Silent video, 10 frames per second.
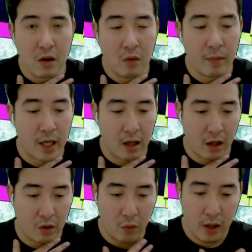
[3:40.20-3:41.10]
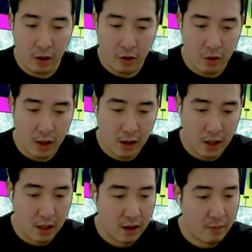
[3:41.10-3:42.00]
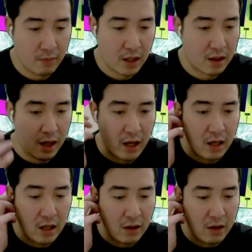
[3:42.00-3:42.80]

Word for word: Oh my god, we are just in something like